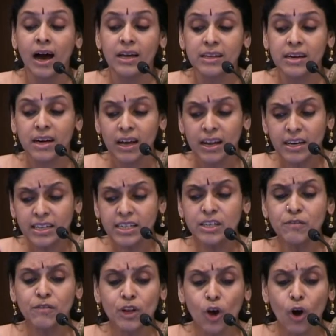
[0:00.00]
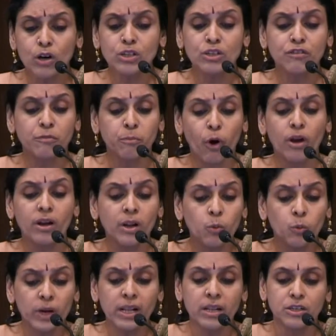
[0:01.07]
and the collective loss of
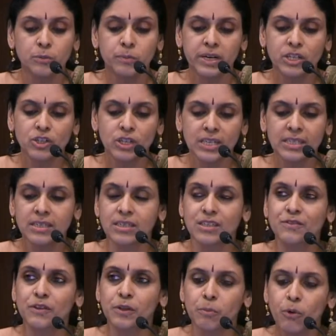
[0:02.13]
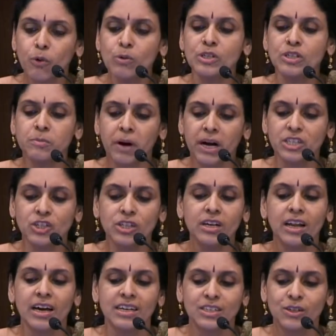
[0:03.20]
moral will to bring justice for the most
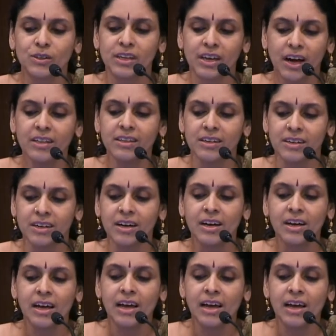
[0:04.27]
marginalized on the other,